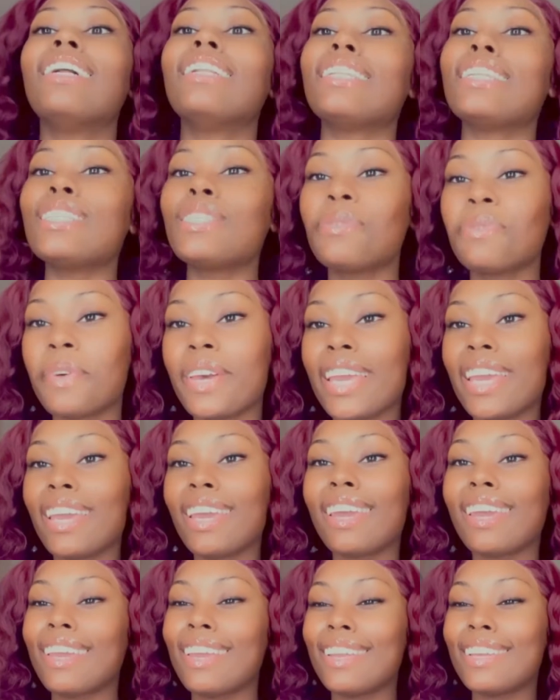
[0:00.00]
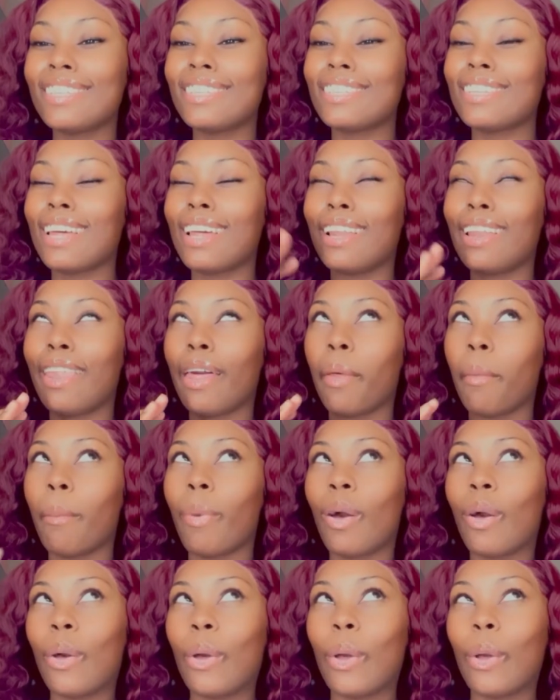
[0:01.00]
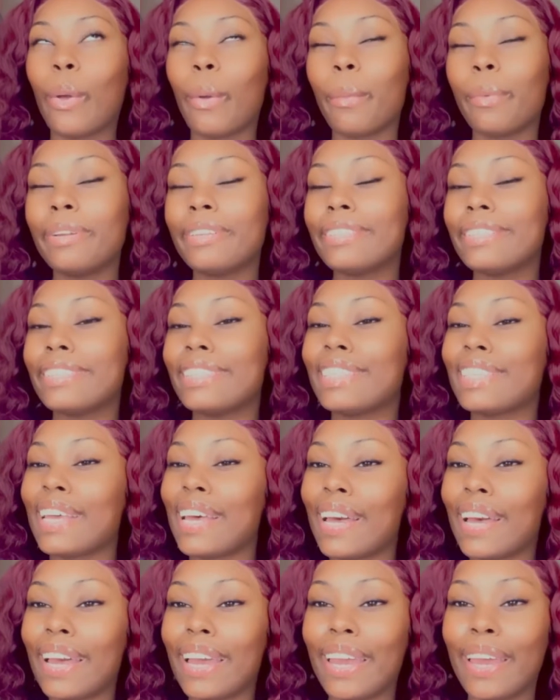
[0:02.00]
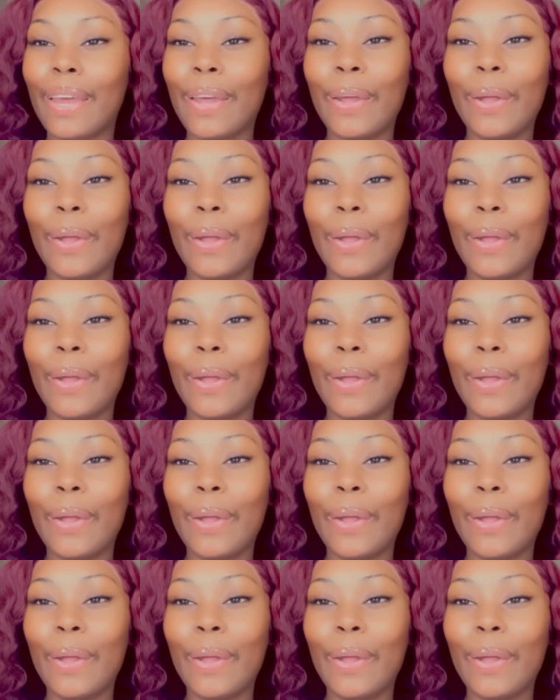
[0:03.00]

This wig is the bomb.com.